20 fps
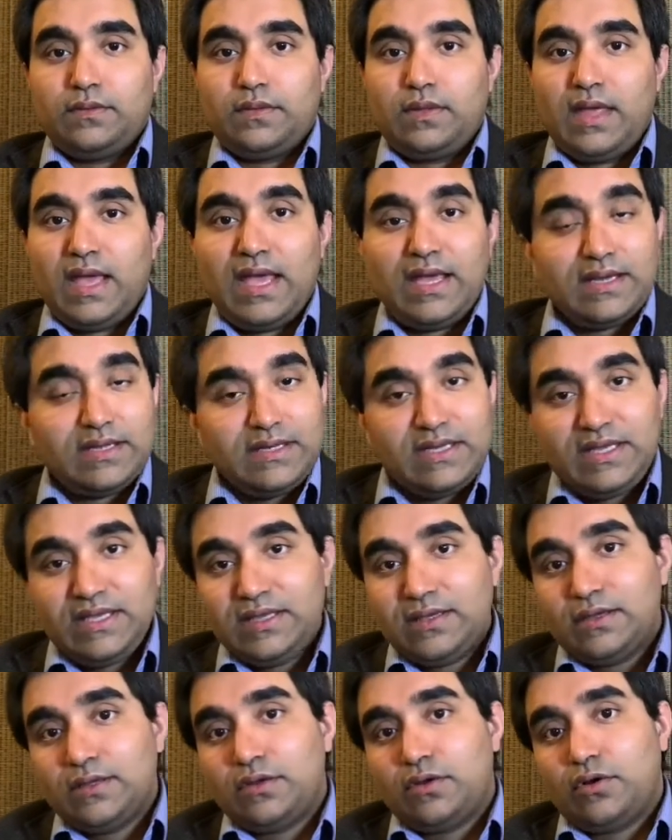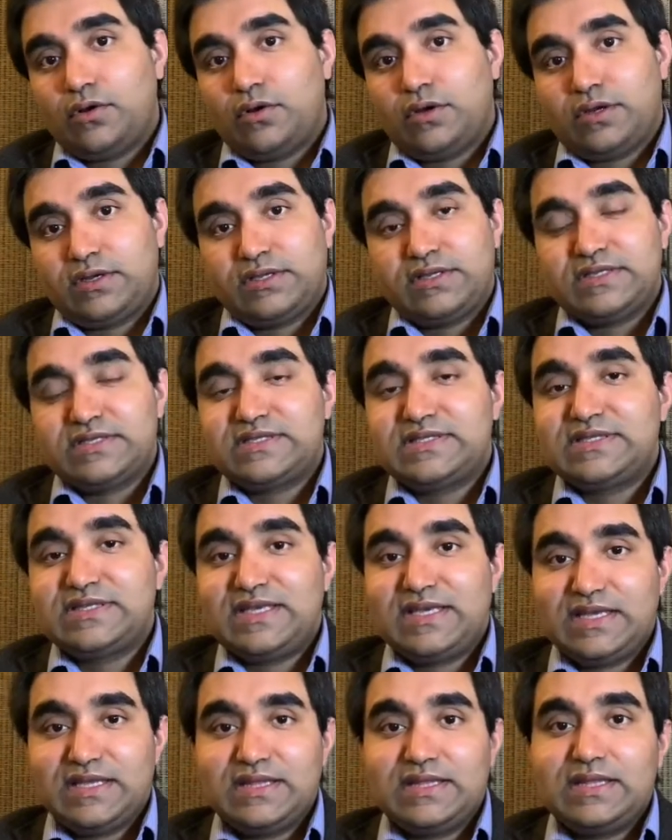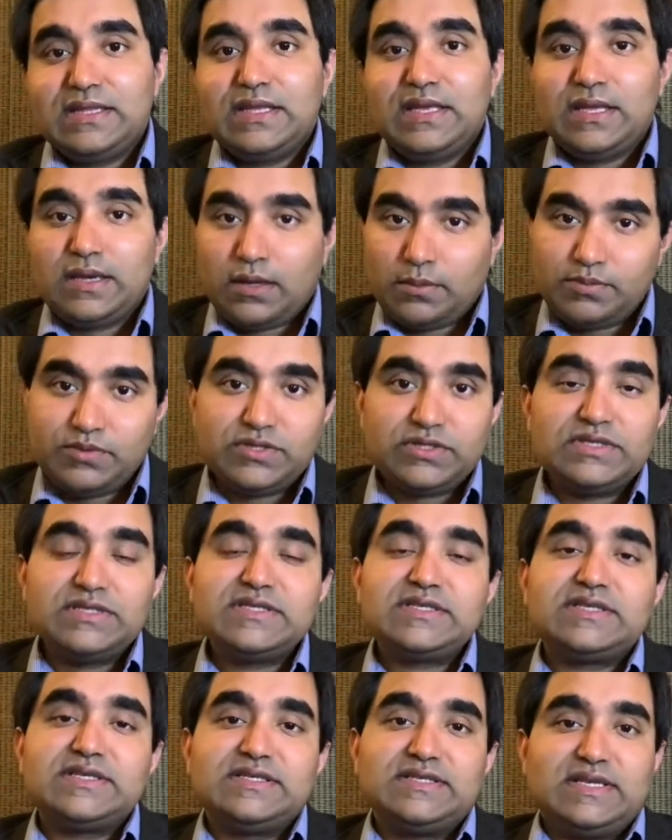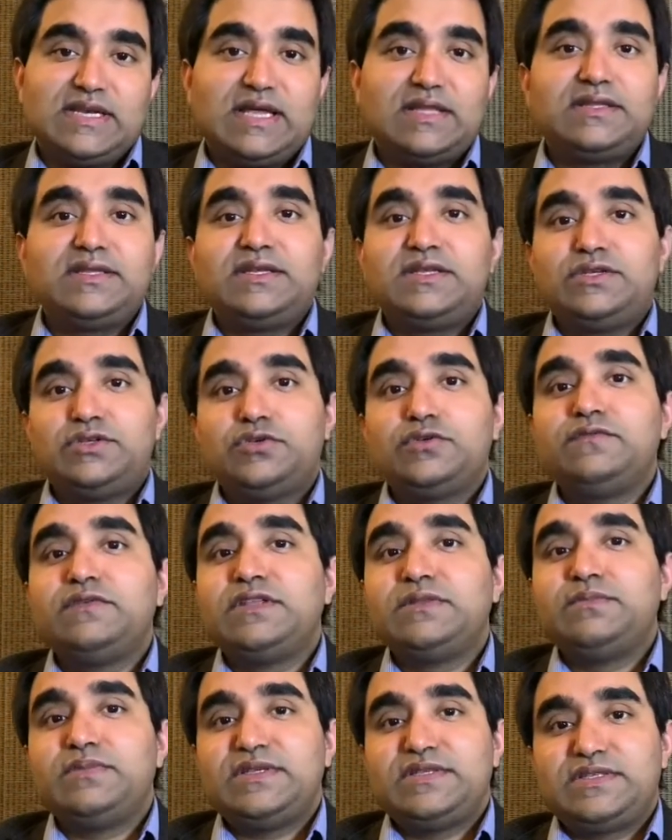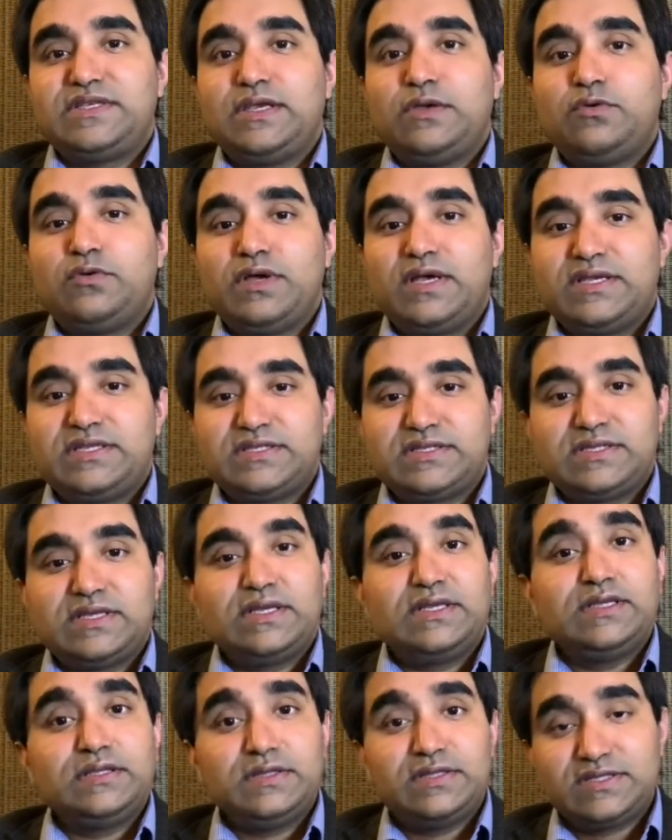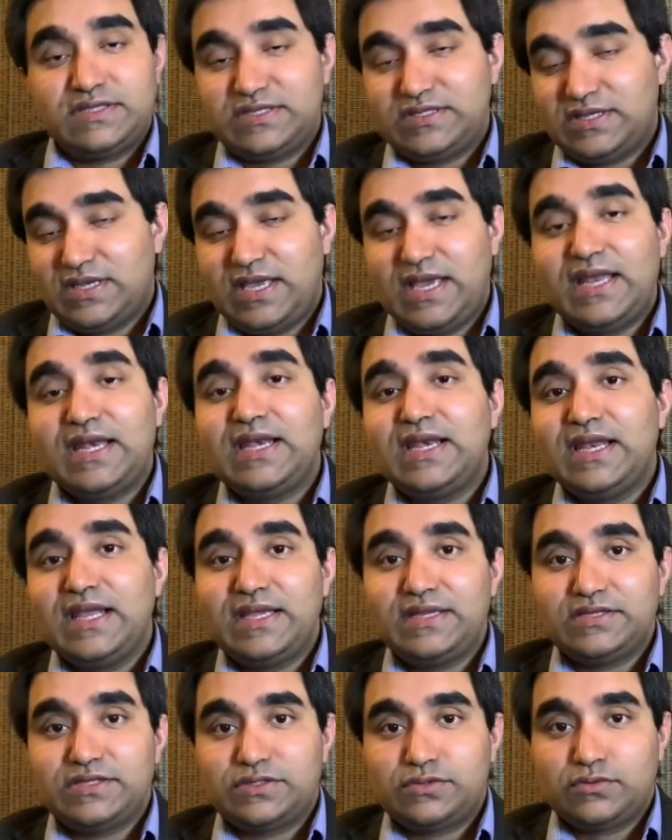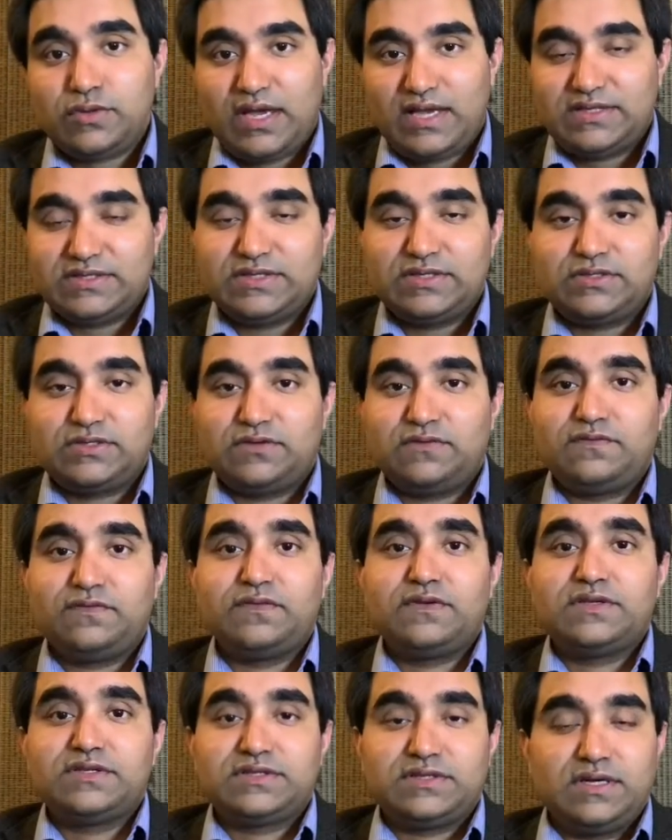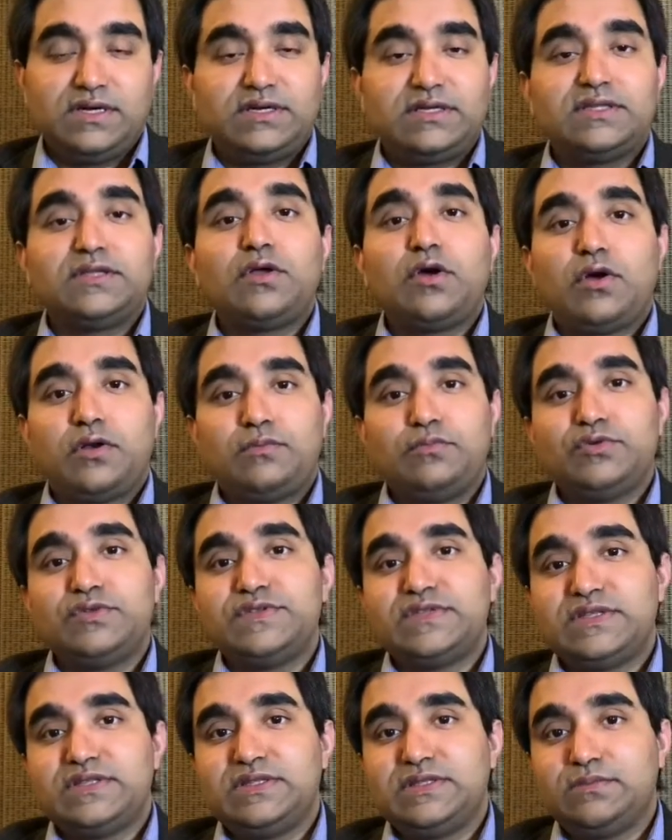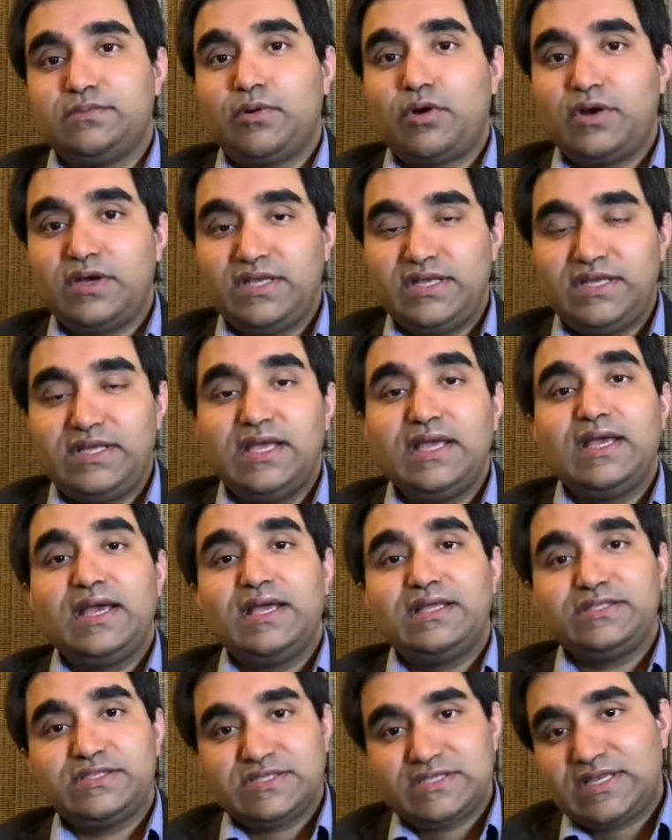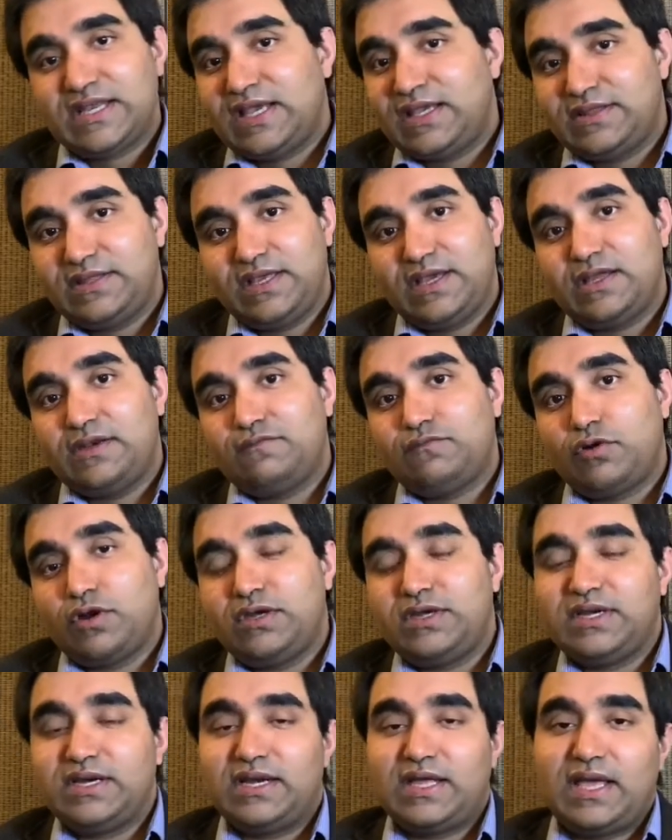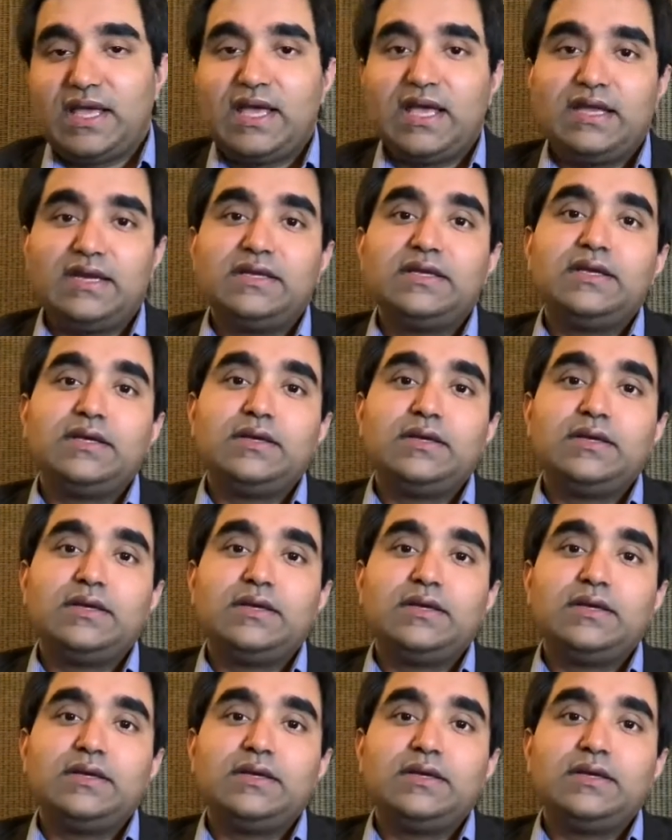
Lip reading: Acne or skin eruptions is another issue with PCOS. This is again linked to excess of certain hormones in the body, and just like the unwanted hair,